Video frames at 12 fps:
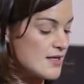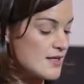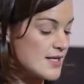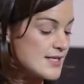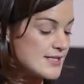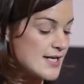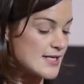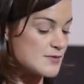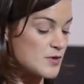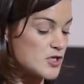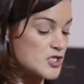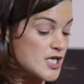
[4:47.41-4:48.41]
This has
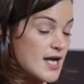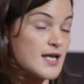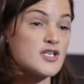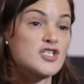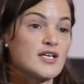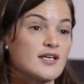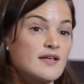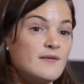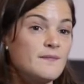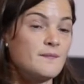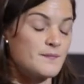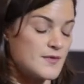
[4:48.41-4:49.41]
been
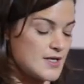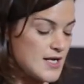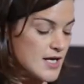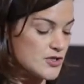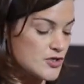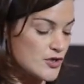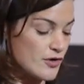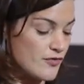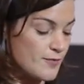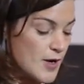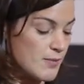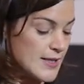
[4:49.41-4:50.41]
changing the nature
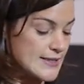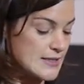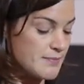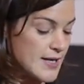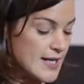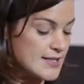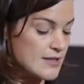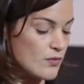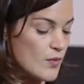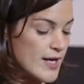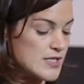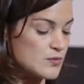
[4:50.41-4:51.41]
of public debate
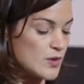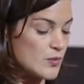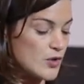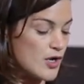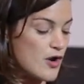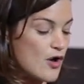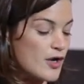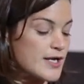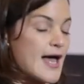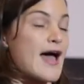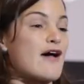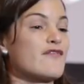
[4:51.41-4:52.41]
in ways we would not
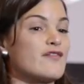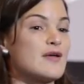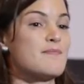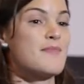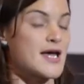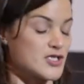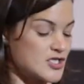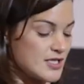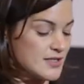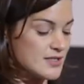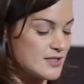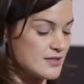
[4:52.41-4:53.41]
have
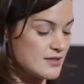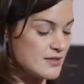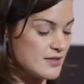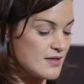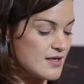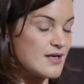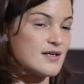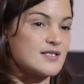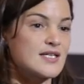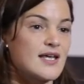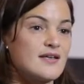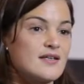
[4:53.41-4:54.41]
imagined
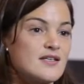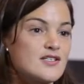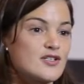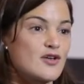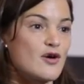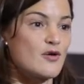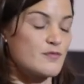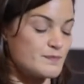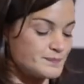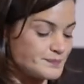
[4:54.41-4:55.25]
10 years ago